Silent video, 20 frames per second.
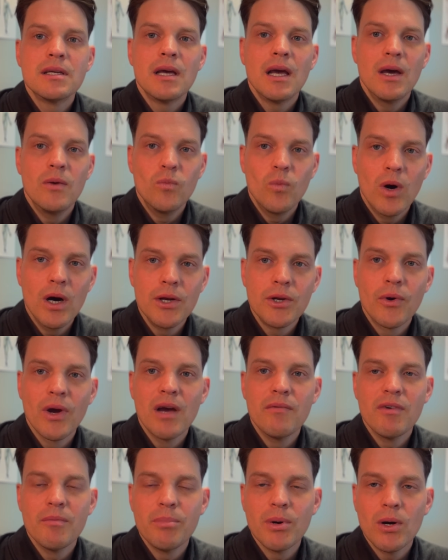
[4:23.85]
and 1
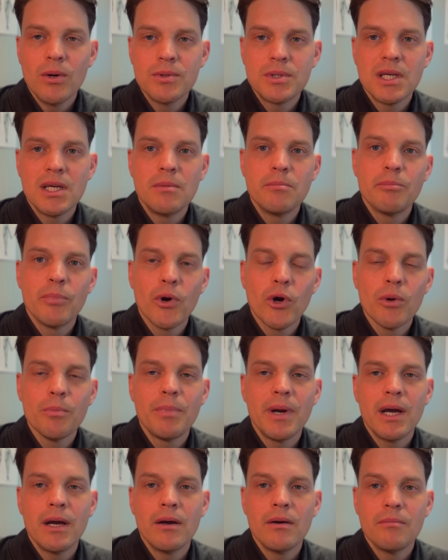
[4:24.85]
gram of protein per
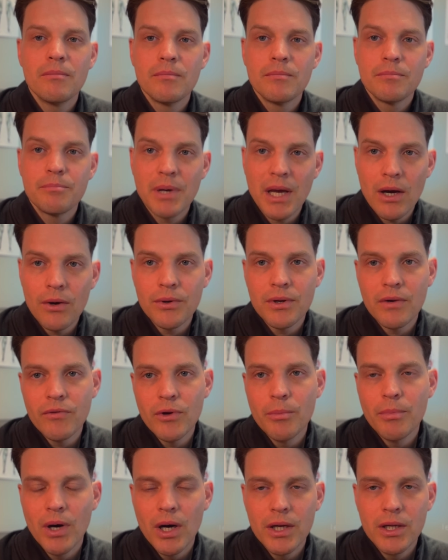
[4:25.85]
pound of your
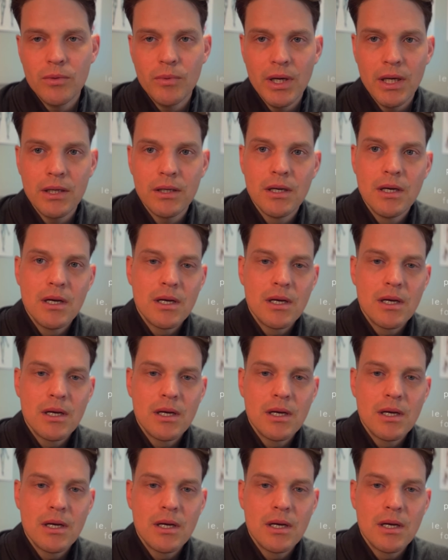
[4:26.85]
body weight.